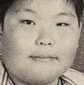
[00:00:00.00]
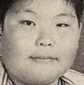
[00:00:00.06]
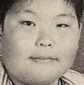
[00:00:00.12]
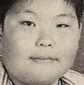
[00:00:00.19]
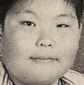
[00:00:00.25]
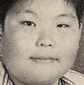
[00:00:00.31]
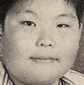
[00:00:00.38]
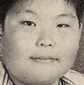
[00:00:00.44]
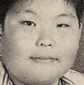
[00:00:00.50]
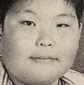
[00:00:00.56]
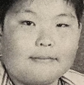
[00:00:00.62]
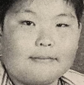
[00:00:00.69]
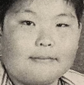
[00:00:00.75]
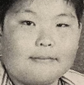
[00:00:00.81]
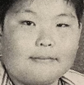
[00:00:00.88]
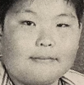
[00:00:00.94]
Guys, we have
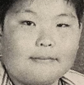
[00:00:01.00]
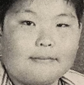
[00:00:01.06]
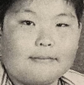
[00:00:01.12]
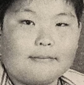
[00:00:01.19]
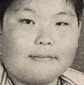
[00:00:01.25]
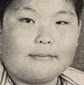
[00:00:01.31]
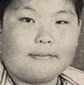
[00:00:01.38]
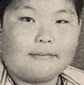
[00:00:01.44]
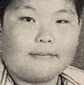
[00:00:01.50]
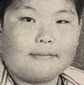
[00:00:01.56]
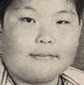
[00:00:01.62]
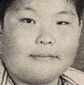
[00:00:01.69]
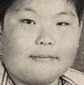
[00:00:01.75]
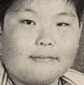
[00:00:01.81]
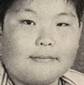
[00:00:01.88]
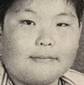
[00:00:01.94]
elementary school
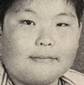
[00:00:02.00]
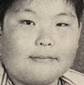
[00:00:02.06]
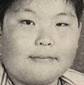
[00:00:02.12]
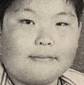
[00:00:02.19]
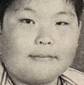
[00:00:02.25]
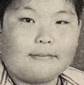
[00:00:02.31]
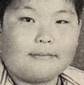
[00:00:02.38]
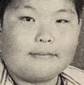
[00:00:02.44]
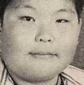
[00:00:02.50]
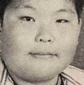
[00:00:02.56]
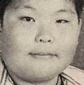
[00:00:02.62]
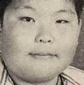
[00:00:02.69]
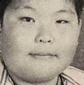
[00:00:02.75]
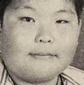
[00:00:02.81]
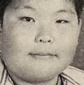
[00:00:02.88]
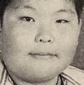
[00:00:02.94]
Dehan right here.
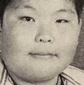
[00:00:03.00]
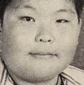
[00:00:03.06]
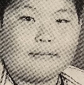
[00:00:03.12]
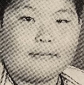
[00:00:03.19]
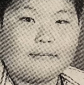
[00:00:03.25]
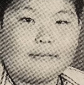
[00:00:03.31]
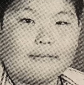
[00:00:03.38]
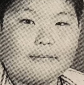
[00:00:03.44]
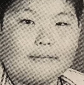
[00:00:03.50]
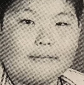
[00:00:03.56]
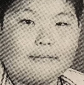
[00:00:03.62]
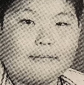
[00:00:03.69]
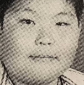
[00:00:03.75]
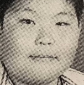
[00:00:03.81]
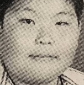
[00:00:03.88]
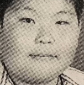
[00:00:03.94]
Look at that kid.
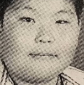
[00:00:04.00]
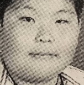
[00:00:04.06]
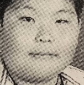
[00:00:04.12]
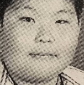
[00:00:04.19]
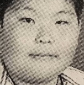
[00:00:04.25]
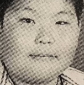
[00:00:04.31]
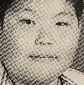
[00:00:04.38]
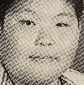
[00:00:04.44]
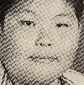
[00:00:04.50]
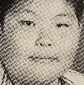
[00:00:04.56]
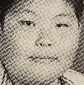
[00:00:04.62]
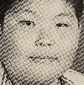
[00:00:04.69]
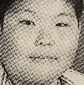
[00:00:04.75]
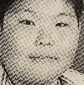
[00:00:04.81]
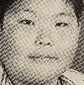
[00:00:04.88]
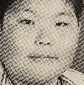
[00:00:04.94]
Look at this guy.
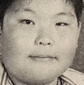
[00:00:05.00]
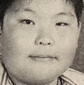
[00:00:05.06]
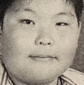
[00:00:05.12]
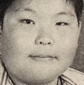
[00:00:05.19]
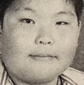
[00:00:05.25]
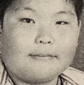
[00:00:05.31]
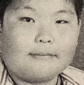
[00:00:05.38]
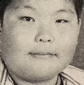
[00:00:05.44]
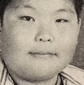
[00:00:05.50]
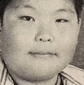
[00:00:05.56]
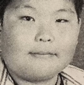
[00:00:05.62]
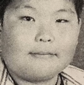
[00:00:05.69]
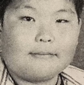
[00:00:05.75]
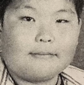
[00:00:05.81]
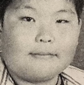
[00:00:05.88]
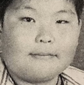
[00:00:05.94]

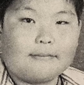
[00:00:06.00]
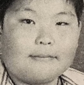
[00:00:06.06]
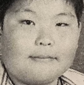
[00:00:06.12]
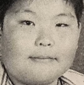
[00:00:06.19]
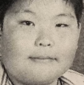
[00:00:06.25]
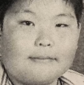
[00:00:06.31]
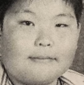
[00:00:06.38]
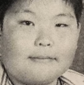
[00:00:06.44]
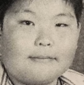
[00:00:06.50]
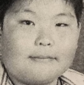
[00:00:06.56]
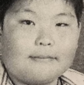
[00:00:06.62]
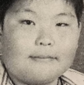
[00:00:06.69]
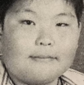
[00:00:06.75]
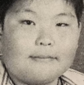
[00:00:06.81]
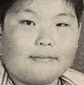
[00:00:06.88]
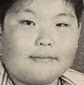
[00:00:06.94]
Look how much of a stud
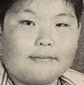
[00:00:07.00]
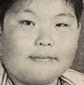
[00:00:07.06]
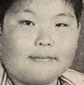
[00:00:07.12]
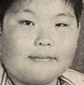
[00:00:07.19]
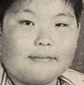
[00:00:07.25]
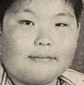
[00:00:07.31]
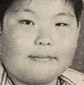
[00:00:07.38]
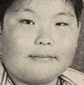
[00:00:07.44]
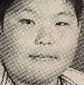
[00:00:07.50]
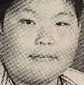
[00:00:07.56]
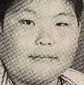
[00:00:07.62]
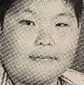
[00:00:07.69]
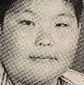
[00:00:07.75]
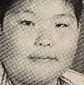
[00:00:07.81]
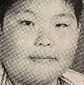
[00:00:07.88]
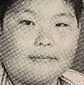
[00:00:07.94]
he is.
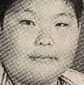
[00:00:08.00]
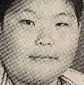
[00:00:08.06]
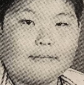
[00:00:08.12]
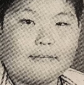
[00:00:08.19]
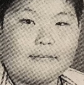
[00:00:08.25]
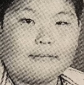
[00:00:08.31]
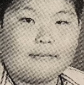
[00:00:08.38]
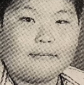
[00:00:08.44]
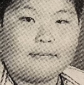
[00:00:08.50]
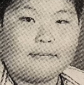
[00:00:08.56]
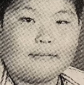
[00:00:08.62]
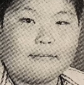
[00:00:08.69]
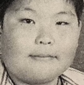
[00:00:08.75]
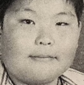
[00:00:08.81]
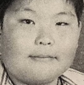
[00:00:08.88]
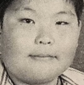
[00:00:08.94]
Look at his collars
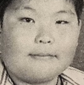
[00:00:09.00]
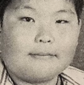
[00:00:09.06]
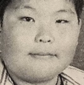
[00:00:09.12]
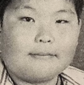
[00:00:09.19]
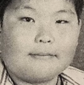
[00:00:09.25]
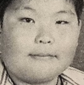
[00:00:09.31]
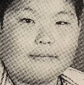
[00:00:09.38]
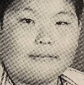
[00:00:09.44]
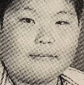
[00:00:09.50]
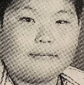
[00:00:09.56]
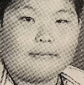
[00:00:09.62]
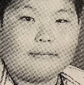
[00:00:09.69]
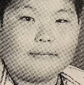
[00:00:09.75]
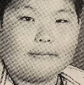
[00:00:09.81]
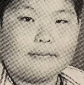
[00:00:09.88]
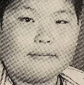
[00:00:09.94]
just popped.
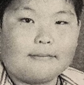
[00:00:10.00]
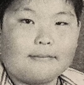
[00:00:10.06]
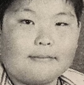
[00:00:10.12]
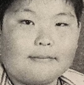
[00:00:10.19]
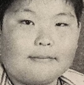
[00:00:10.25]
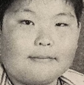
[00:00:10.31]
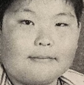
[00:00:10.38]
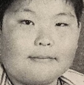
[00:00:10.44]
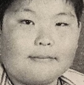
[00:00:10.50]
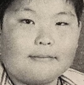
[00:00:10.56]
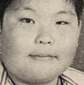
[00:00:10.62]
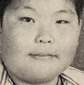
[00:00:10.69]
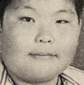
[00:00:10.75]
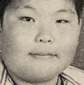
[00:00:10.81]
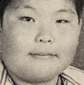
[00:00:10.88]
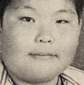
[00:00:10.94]
It just stays
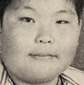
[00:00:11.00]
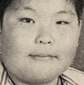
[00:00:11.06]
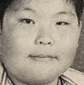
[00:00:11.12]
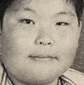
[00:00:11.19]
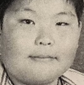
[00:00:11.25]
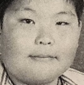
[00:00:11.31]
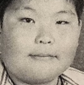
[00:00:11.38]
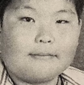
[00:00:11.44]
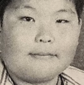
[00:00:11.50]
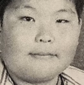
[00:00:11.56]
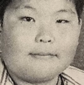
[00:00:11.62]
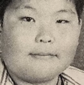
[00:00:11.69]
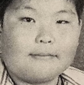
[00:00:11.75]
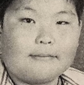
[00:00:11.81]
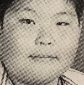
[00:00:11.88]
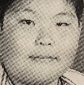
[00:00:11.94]
popped, and a nice
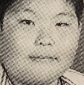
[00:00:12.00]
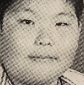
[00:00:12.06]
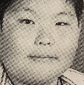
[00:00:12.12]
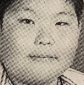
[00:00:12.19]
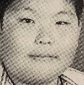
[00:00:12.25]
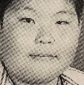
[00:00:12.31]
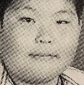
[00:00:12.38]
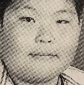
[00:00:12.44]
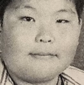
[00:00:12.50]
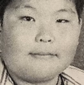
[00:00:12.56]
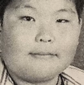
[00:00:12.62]
touch with the